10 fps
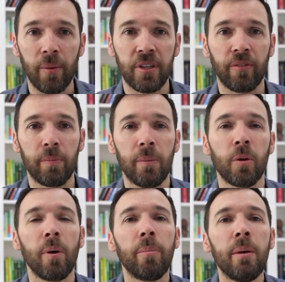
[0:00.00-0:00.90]
to different people,
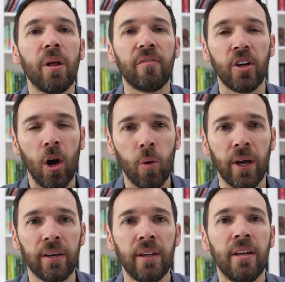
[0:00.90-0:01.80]
but people have to own
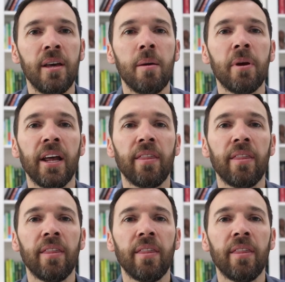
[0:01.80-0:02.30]
it, meaning